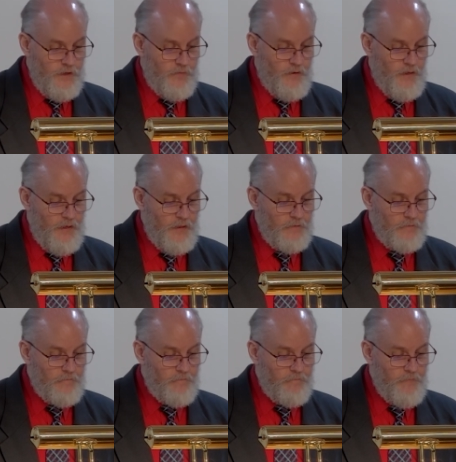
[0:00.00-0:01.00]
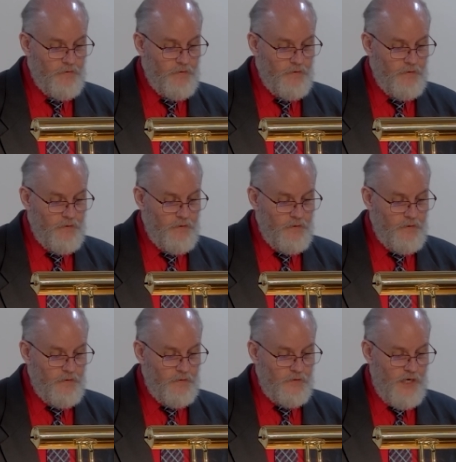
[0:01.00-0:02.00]
Jeremiah
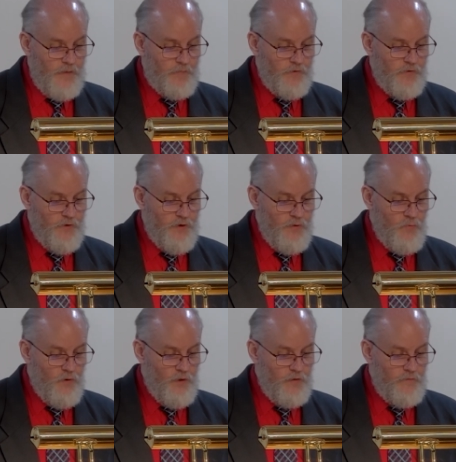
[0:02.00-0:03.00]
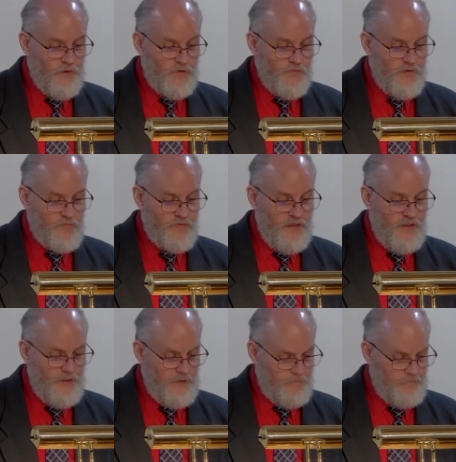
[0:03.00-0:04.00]
chapter 31 and verse
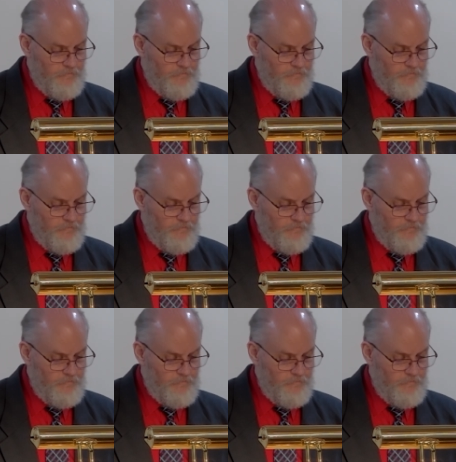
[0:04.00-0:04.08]
15.